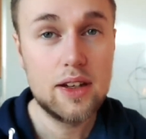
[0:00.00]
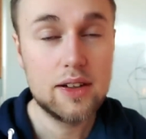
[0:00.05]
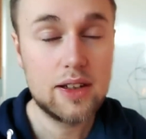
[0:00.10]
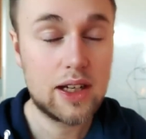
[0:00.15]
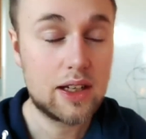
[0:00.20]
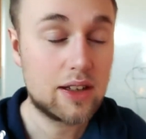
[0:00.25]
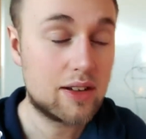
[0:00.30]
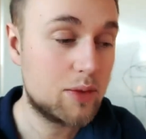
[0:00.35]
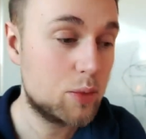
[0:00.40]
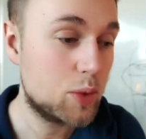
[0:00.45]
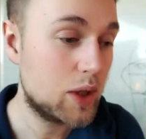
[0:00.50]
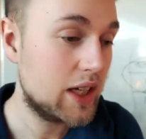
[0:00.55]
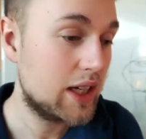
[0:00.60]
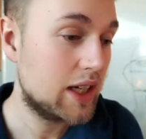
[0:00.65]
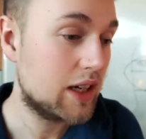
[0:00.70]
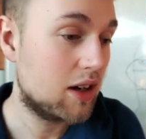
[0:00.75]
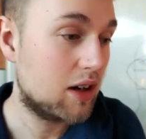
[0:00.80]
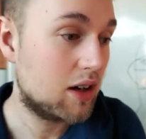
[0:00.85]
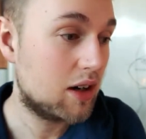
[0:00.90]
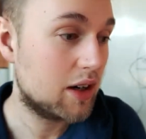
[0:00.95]
that
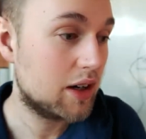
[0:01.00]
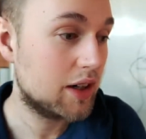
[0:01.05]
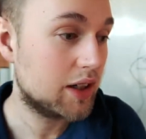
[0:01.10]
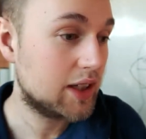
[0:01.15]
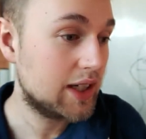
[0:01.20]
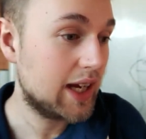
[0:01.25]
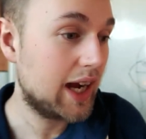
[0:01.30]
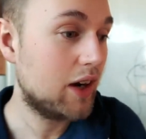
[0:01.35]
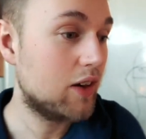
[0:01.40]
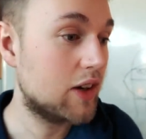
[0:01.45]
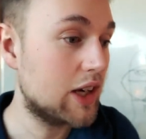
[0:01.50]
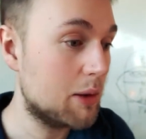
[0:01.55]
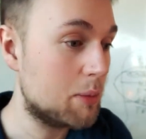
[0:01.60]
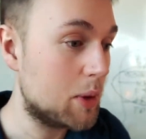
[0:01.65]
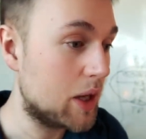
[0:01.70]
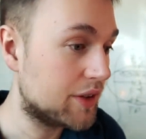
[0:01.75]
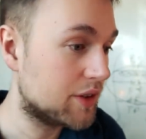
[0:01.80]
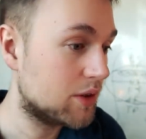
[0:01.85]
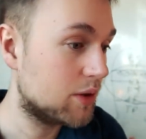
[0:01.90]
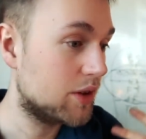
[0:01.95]
we are caring
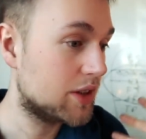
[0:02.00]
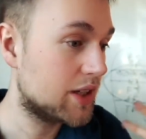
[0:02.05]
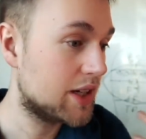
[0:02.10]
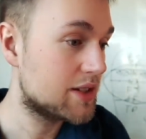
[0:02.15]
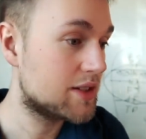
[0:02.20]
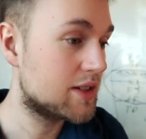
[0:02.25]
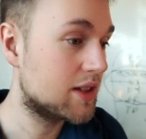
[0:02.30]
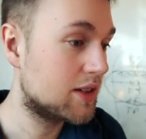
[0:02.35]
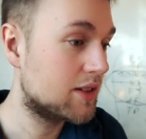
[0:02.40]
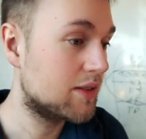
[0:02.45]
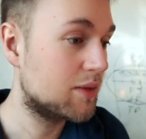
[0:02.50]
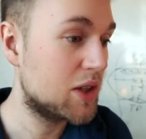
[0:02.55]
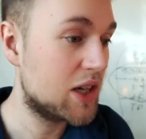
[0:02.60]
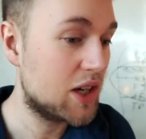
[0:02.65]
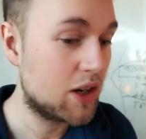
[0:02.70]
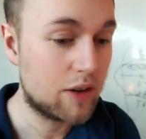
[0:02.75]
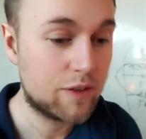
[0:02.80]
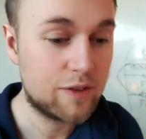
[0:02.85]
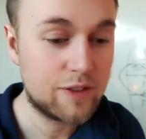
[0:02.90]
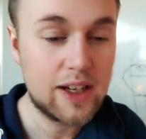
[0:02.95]
about the audience, that
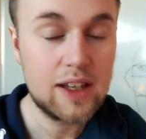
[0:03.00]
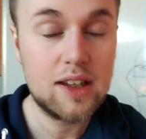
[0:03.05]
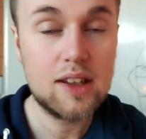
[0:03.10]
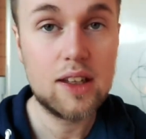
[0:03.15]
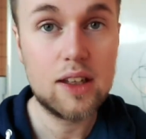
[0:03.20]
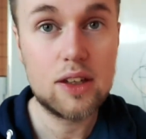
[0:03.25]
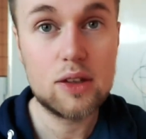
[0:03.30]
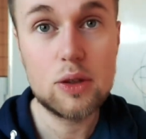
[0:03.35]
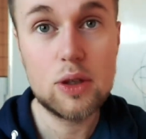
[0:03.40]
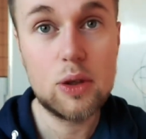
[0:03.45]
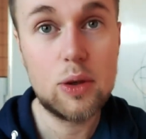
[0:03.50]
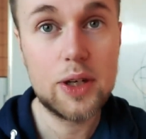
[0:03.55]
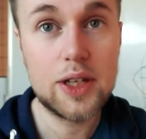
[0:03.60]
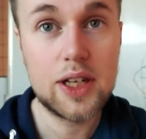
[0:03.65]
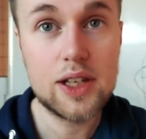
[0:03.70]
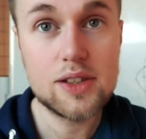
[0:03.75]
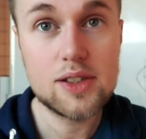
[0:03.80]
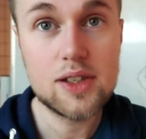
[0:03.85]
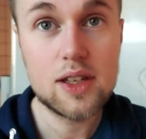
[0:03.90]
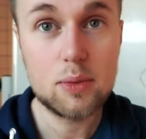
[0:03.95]
we are friendly to the
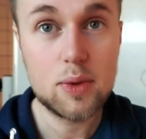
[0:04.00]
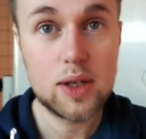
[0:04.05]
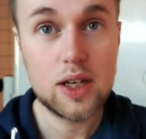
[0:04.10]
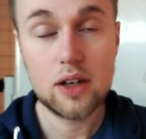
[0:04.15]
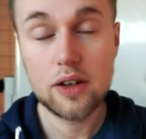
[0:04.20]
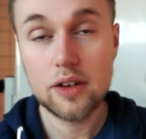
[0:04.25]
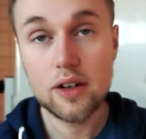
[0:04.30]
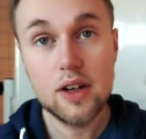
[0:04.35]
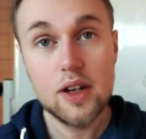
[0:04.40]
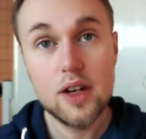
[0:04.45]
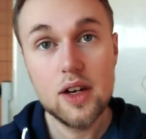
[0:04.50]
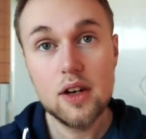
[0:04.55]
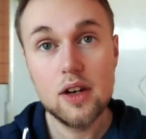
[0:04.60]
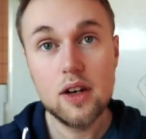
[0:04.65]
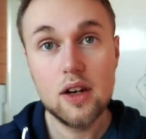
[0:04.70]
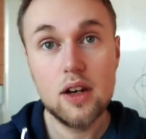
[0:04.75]
audience, that we are